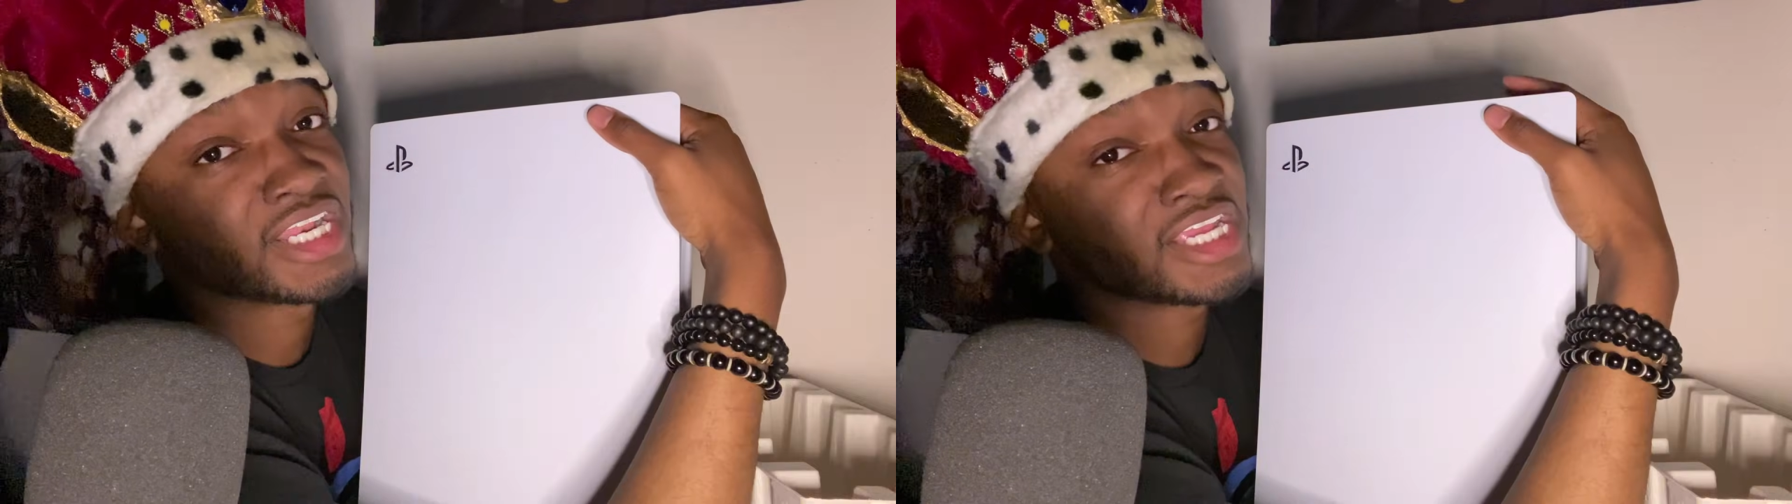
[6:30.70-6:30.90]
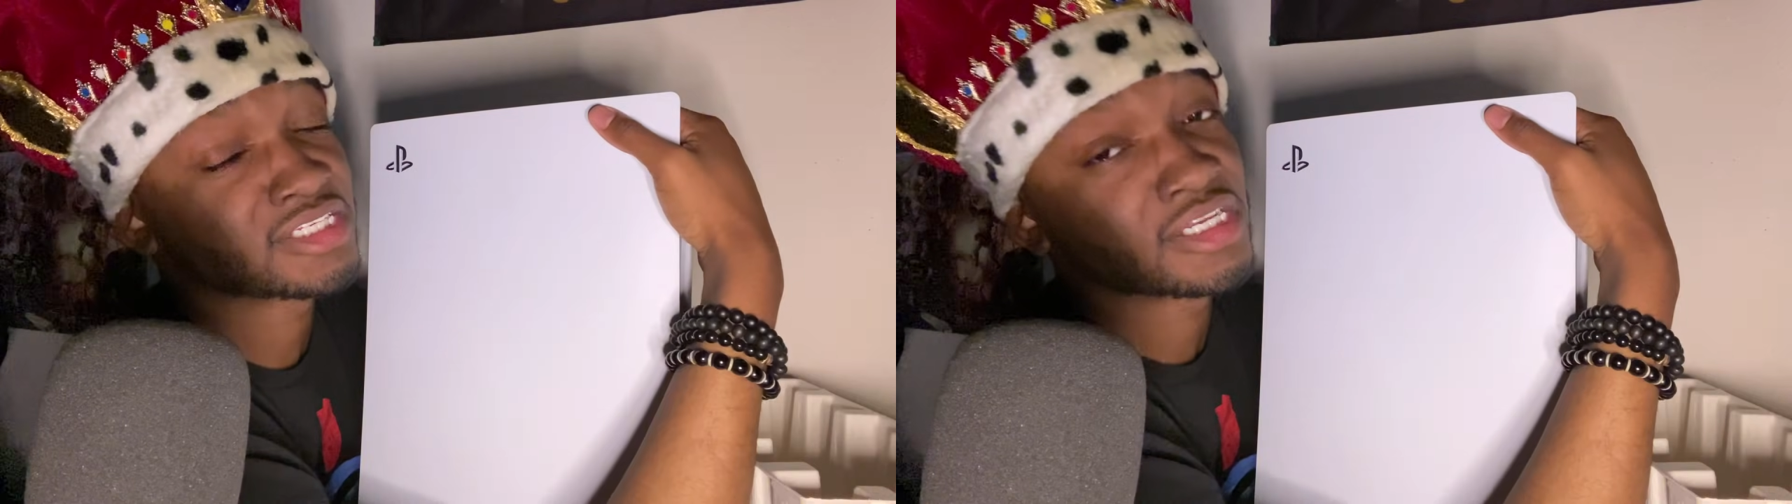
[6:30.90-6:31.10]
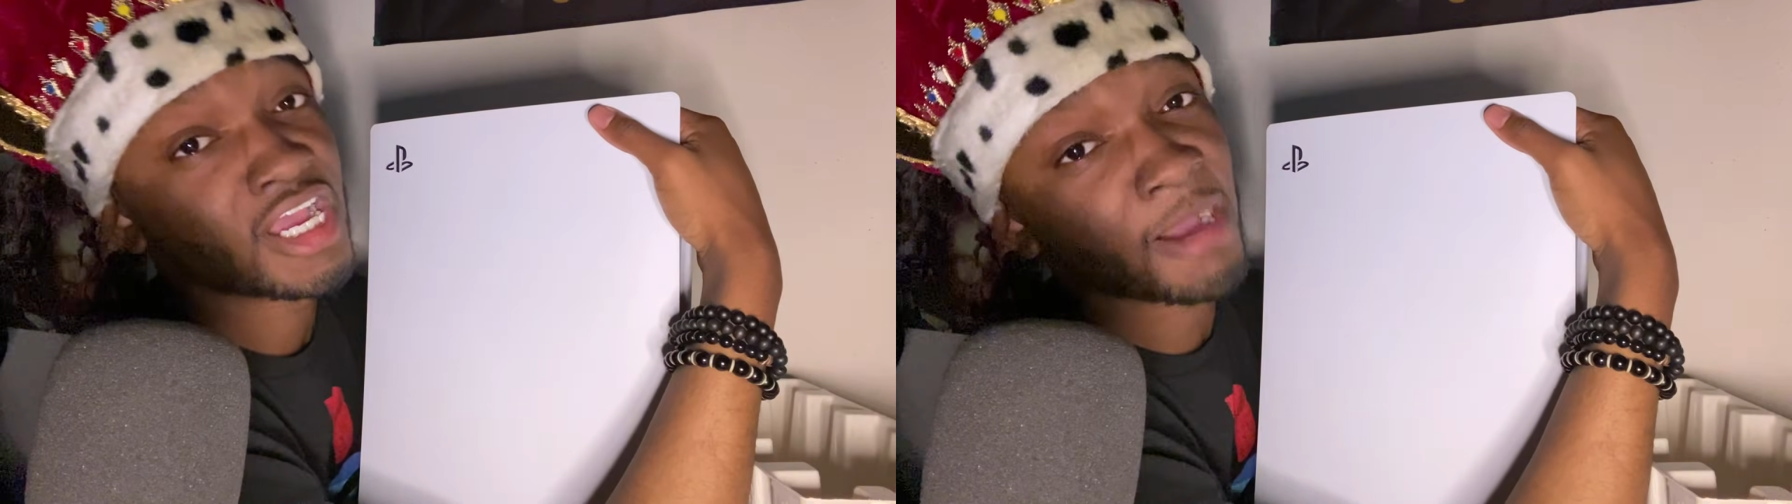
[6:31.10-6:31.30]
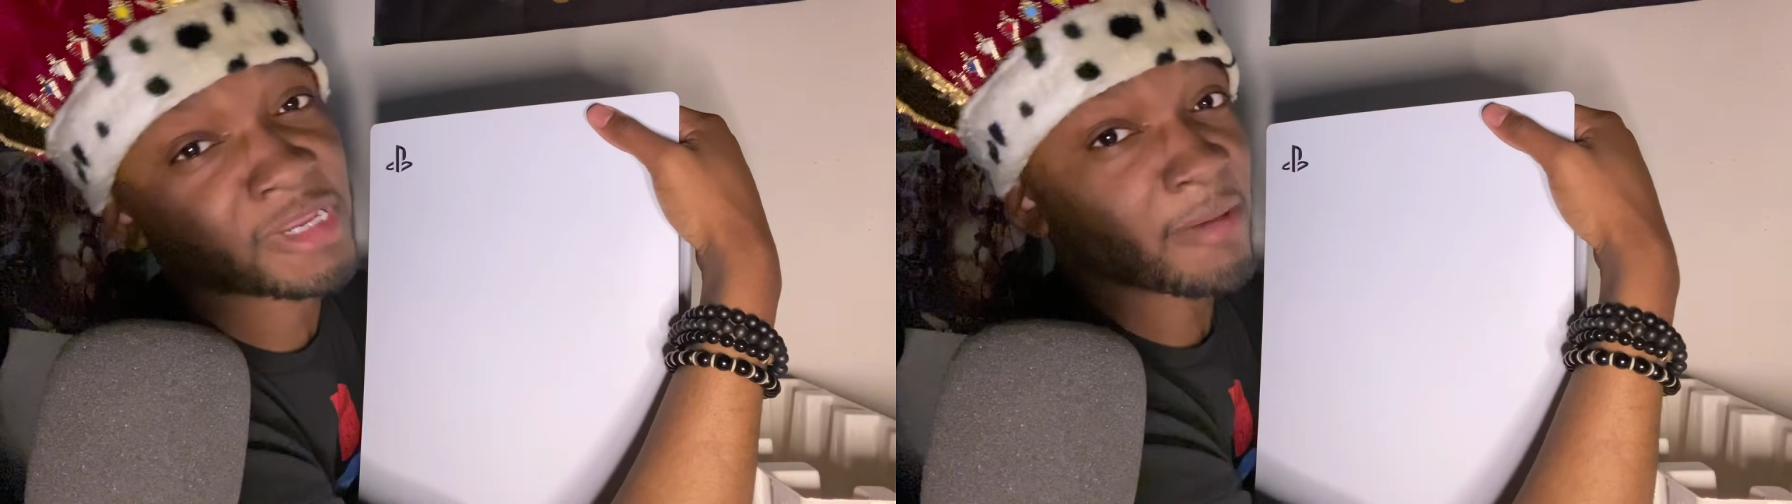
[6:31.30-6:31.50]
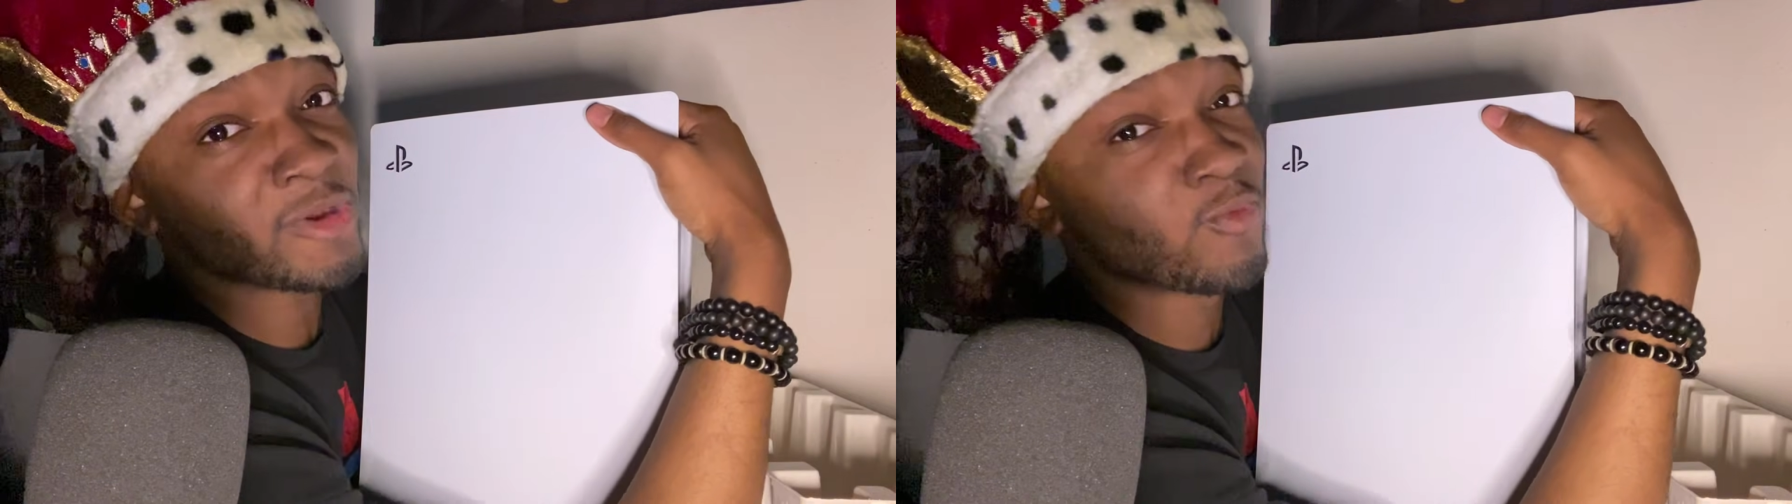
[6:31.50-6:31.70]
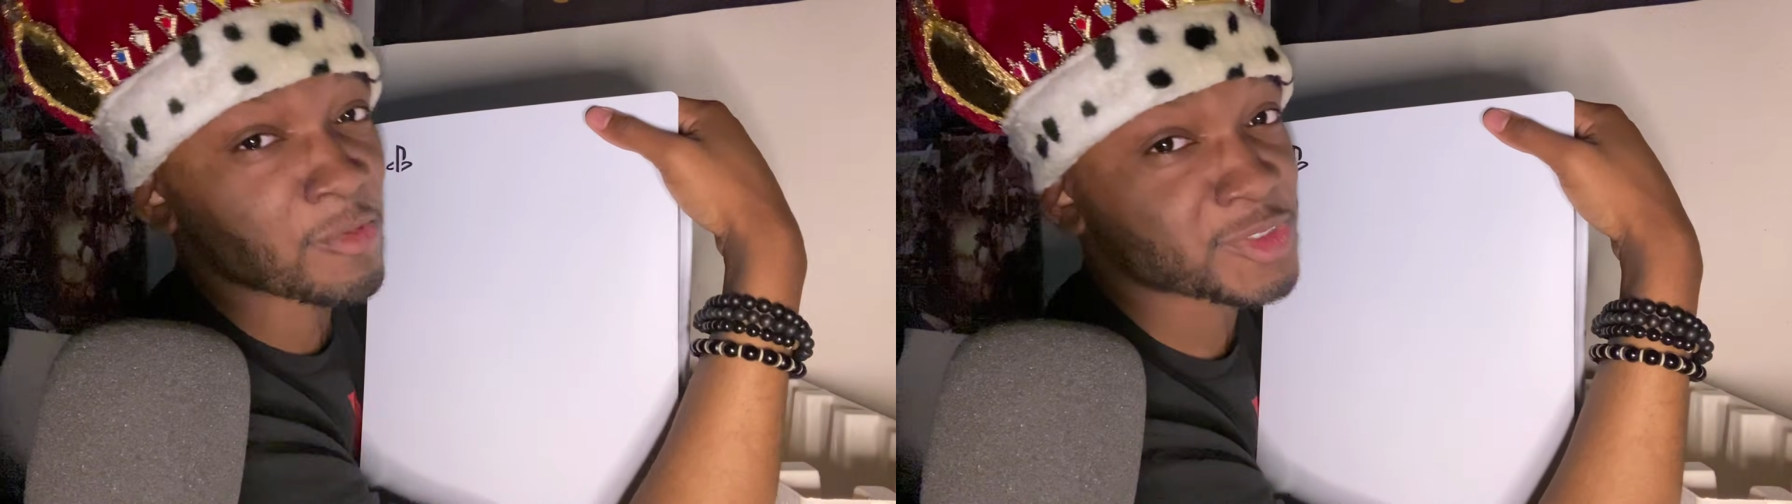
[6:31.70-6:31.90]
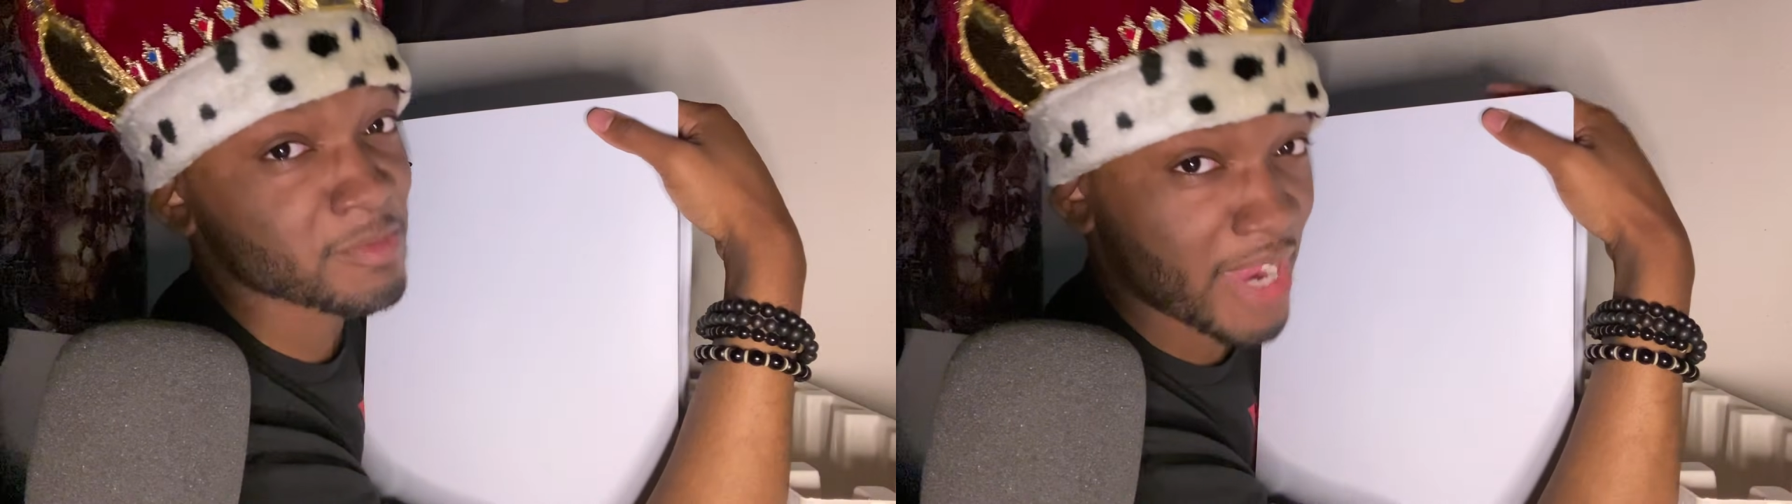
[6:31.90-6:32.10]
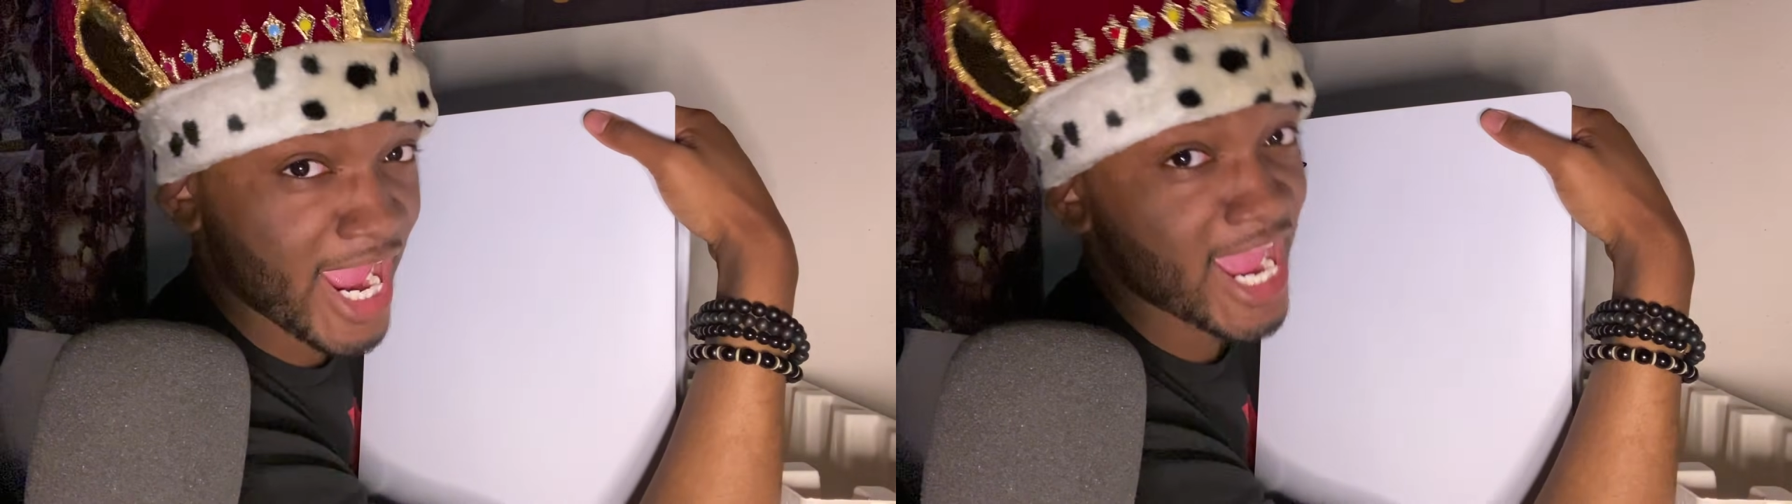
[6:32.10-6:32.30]
Nation. I'm coming whoop
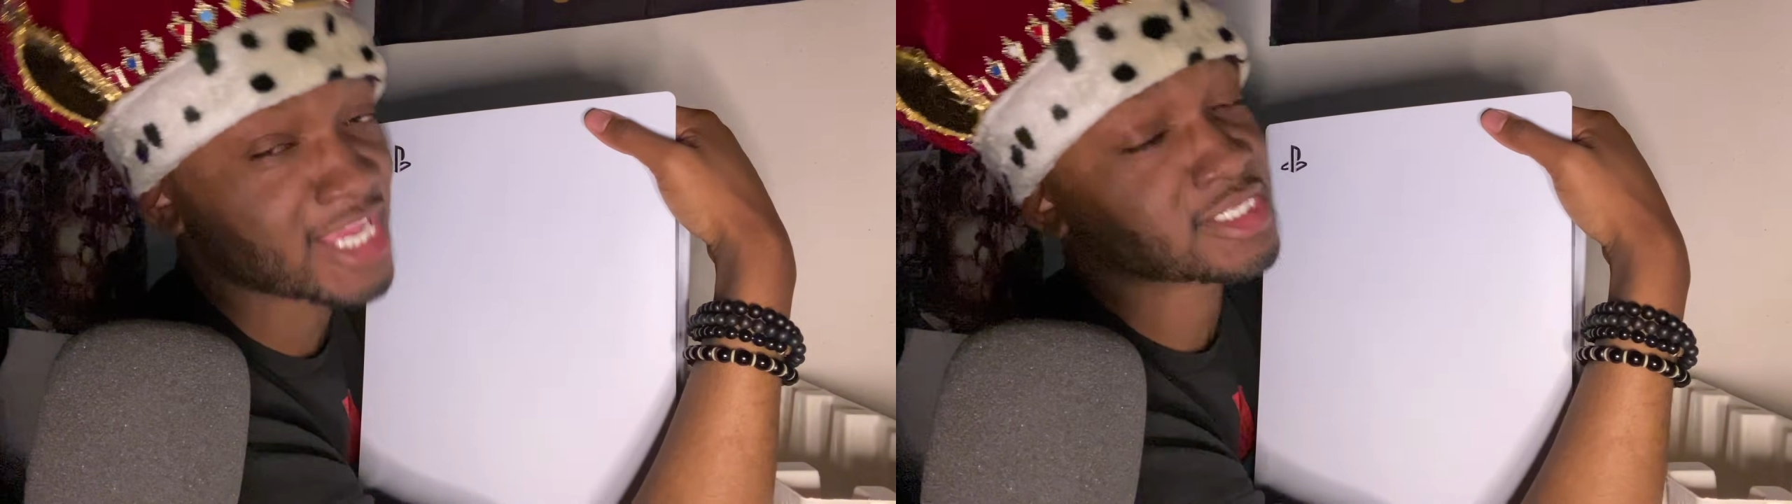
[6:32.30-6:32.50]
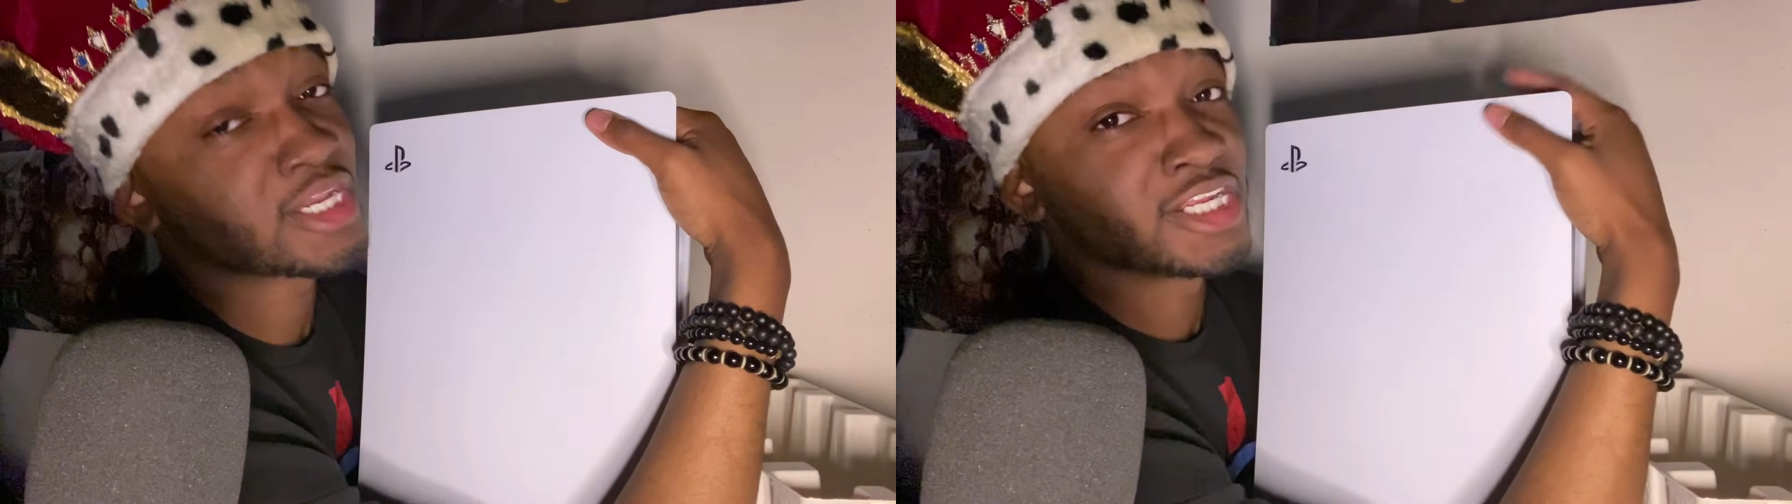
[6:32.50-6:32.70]
some ass.